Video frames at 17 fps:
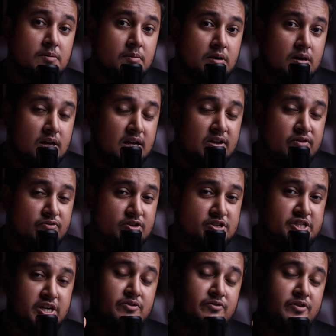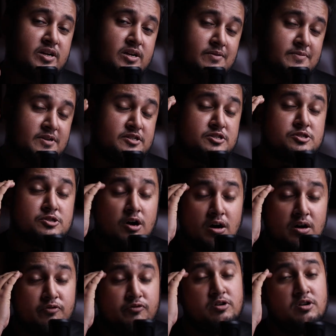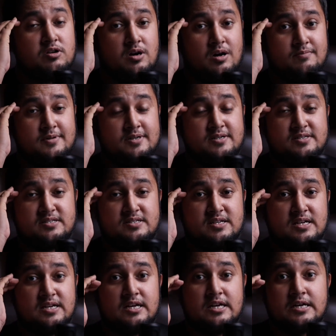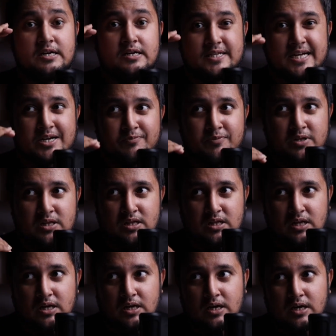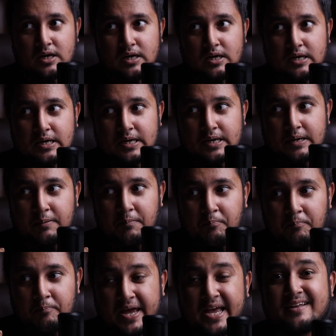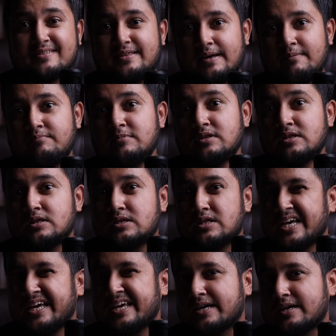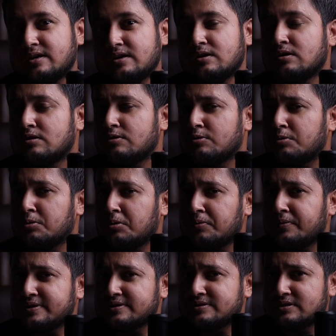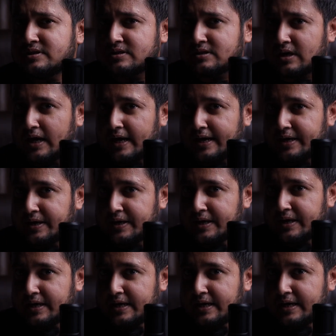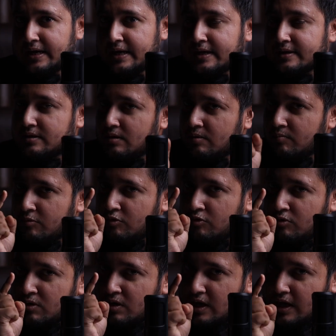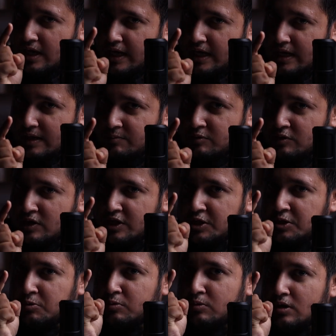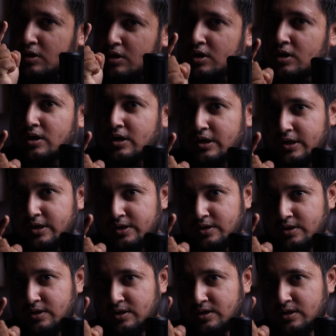leave genuine comments, thoughtful comments that will make them think, who is this guy? The more eyeball you earn,